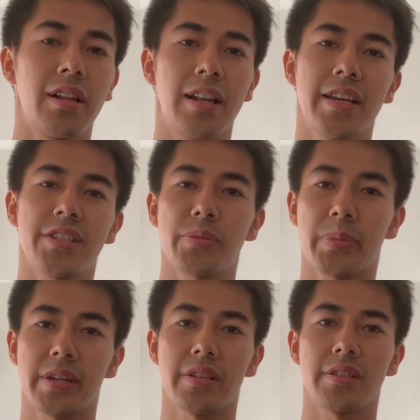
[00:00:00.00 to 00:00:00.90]
like
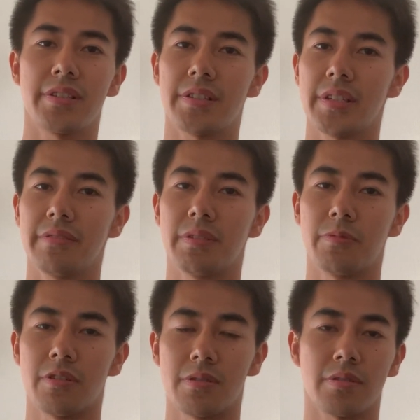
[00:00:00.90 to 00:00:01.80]
Japan is even
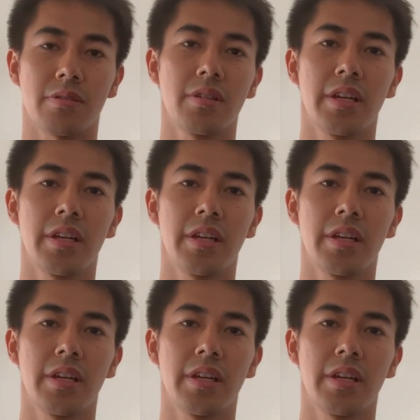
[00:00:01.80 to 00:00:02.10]
worse